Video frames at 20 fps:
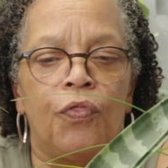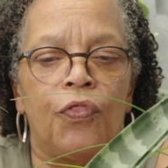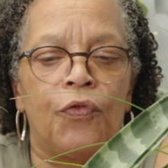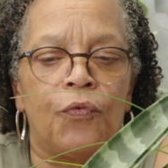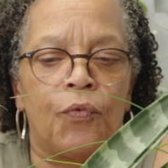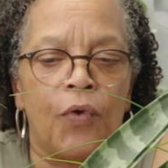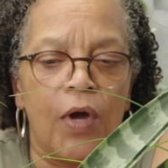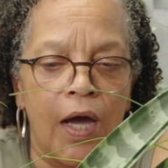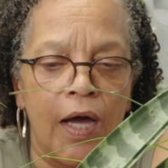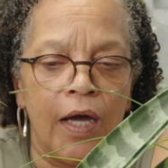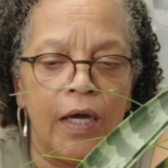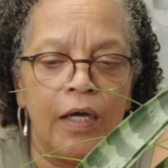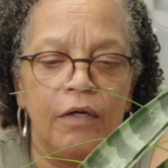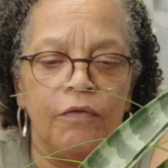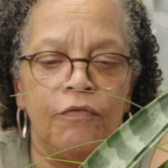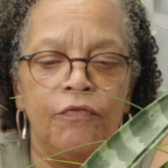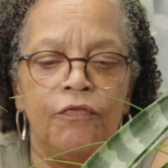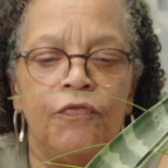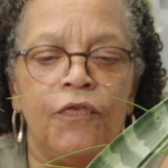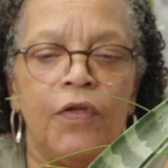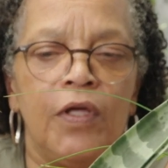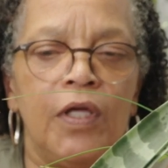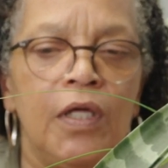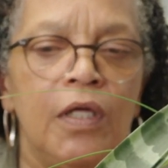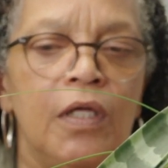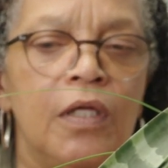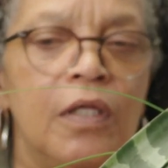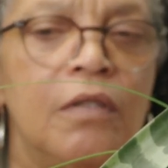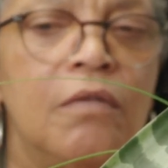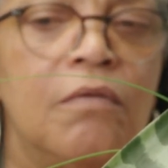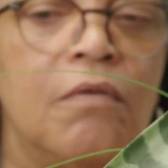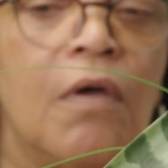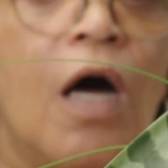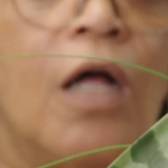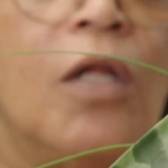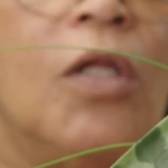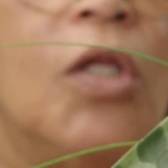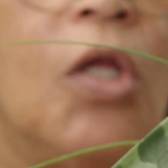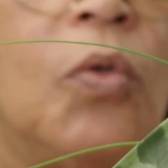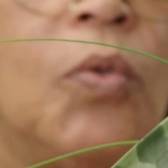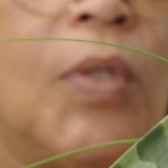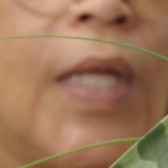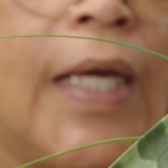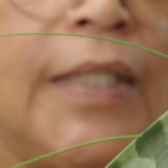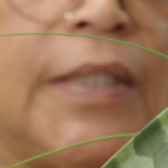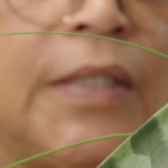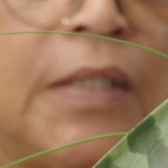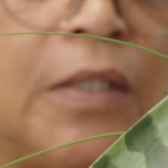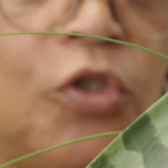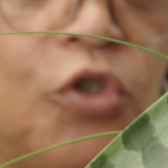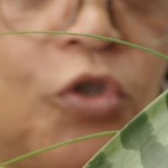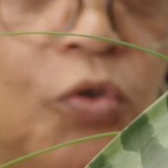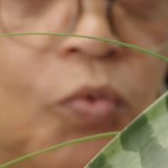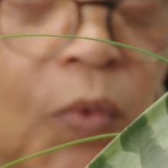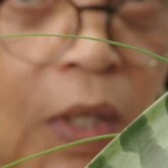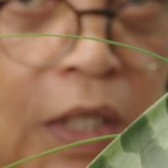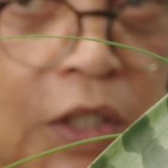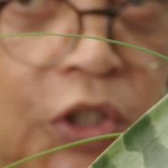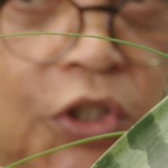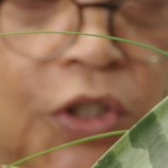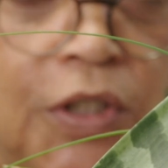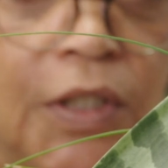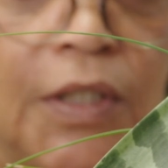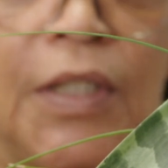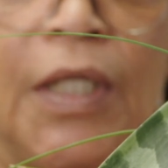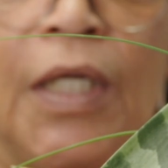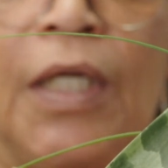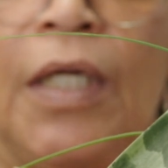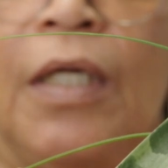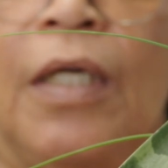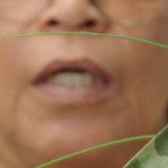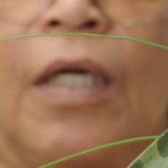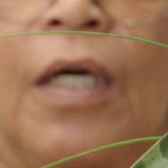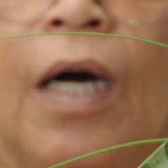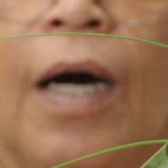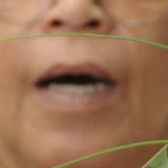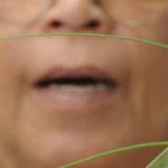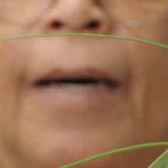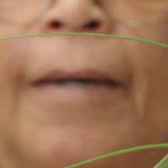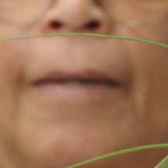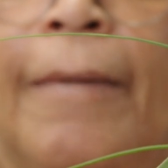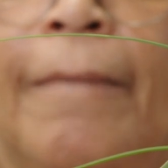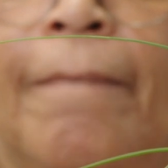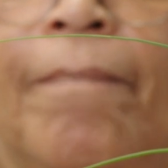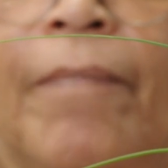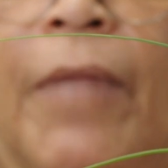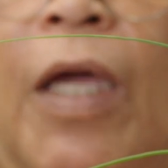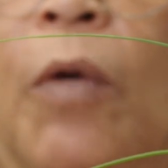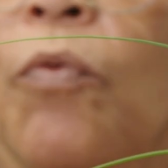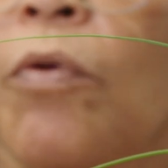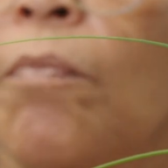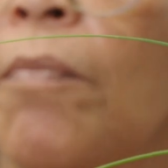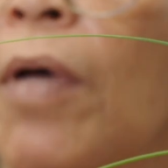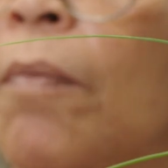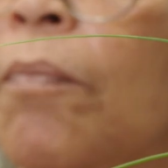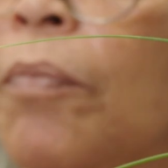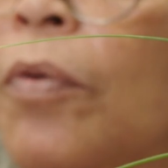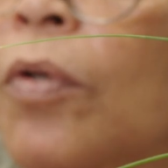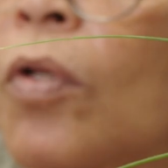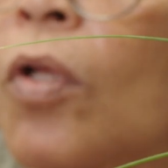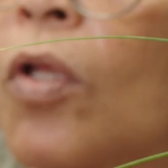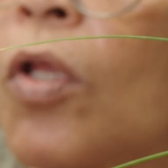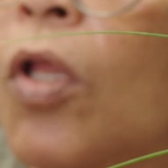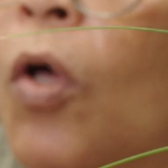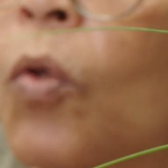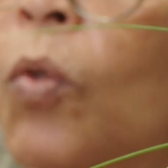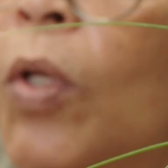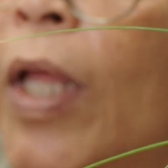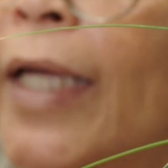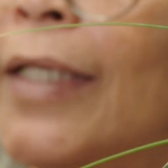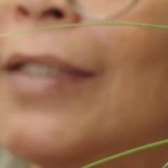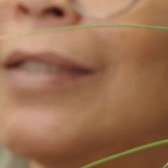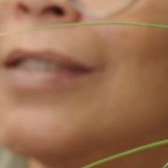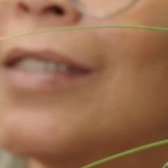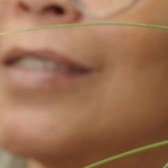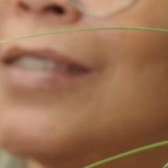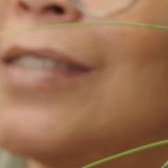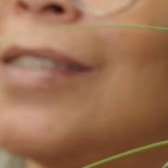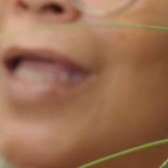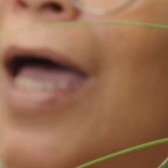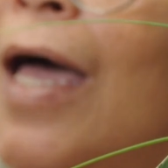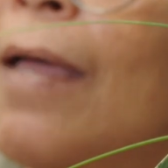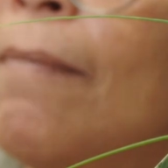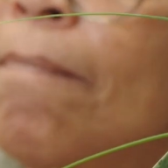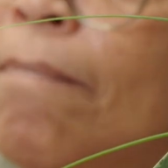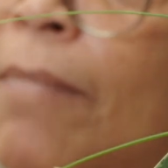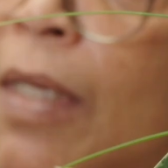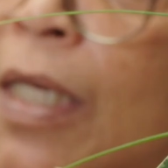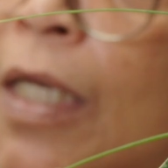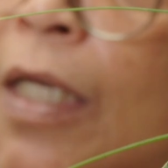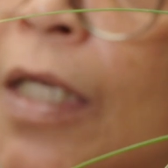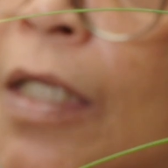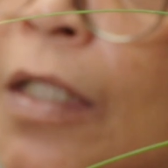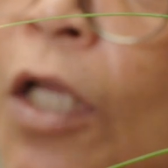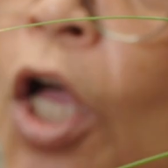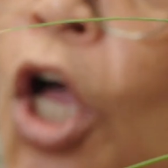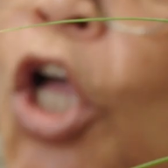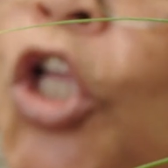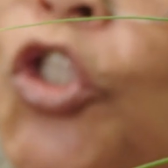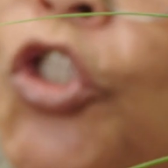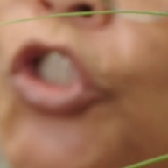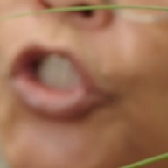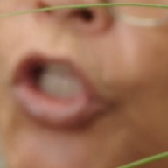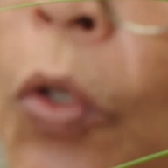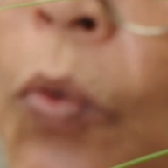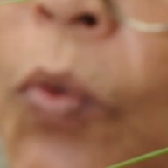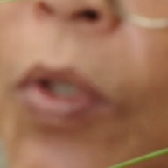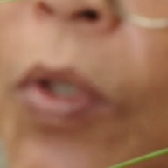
thrive in a low light situation. And remember, low light does not mean no